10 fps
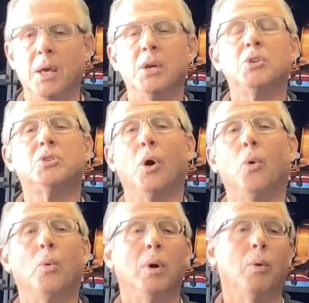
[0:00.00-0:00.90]

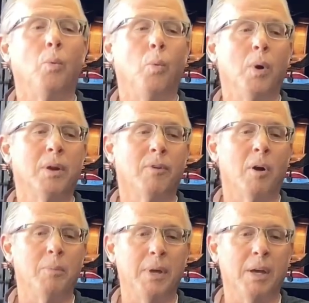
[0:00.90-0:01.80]
So one of
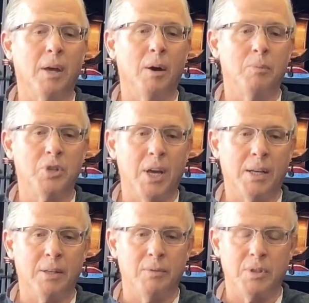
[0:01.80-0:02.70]
our big
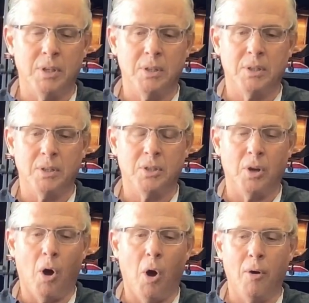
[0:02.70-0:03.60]
objectives is
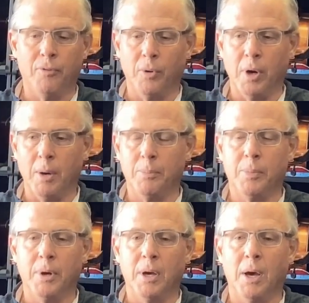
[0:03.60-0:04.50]
to offer up
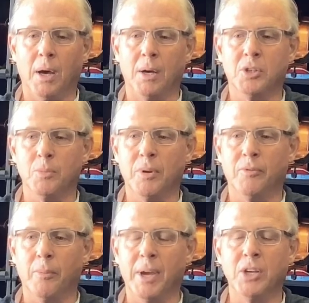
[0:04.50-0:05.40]
some
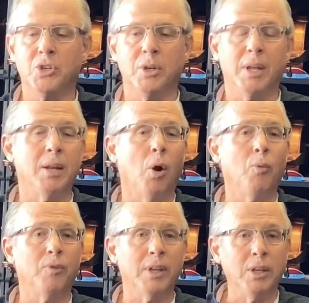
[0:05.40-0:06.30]
information and
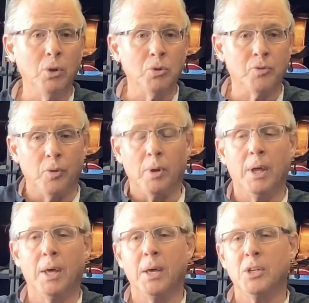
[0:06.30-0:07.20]
hopefully useful
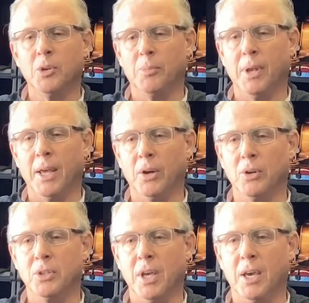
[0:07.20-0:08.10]
to
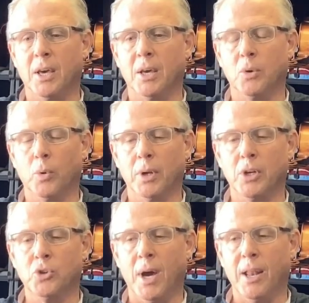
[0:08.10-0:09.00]
players, and we're going
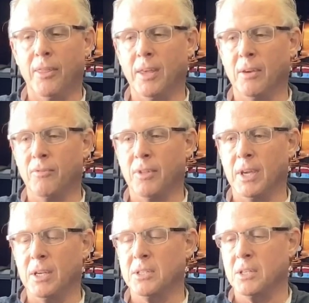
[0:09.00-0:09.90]
to try to think of
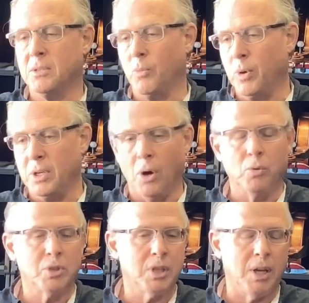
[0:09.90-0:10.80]
things that we
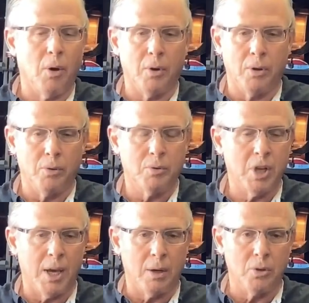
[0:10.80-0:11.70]
don't see on other
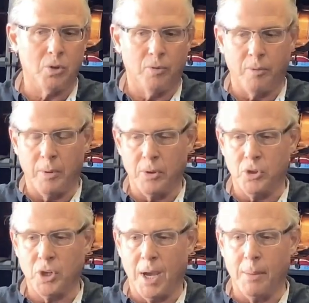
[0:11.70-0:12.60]
channels or from other
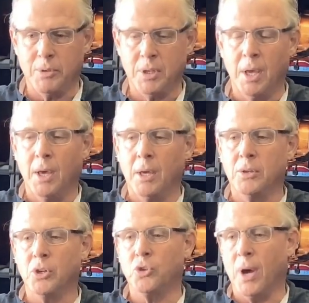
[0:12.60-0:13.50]
shops
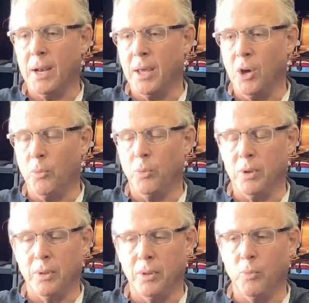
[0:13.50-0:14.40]
to try to help
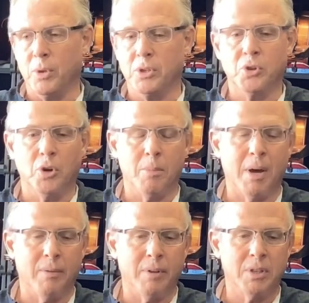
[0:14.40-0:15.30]
with a certain
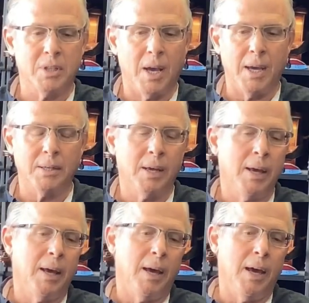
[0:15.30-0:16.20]
amount of insight,
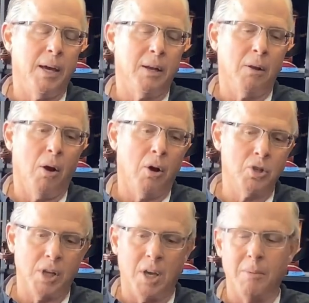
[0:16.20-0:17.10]
and
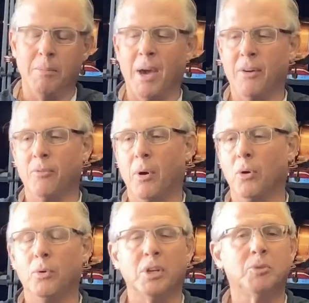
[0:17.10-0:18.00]
largely coming back from our
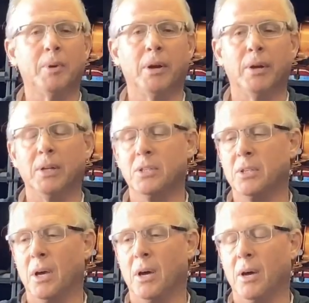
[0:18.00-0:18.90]
own experience.
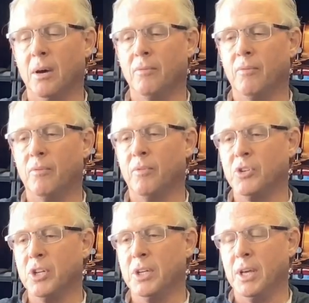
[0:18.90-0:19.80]

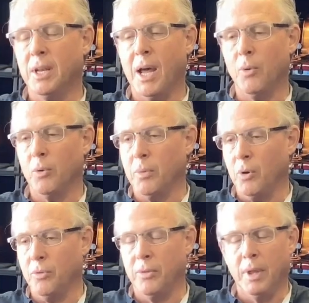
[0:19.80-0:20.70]
Virginia and I were
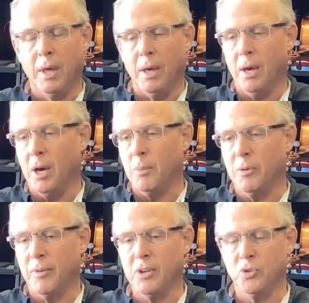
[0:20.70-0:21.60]
both
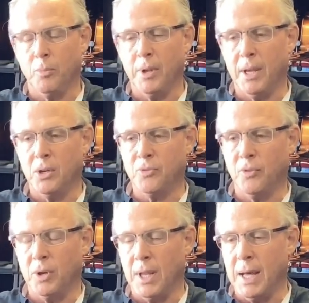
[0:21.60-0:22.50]
professional players
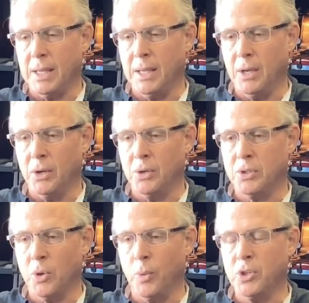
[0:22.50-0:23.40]
for a lot of years,
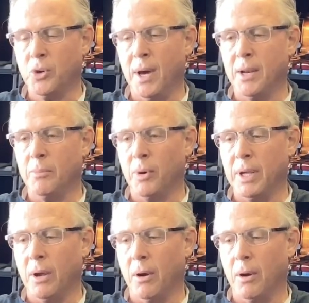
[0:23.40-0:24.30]
so we try to
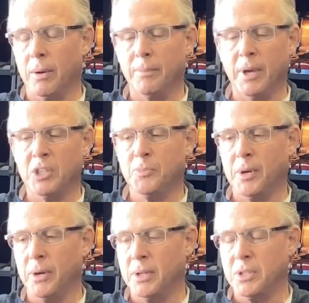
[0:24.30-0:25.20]
bring our
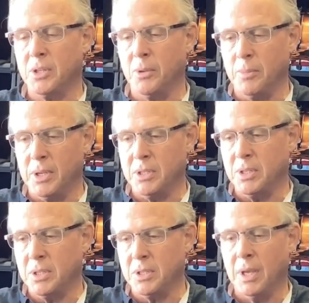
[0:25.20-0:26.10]
experience to the
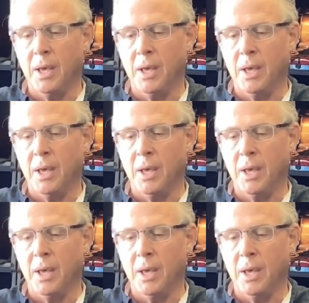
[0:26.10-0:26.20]
business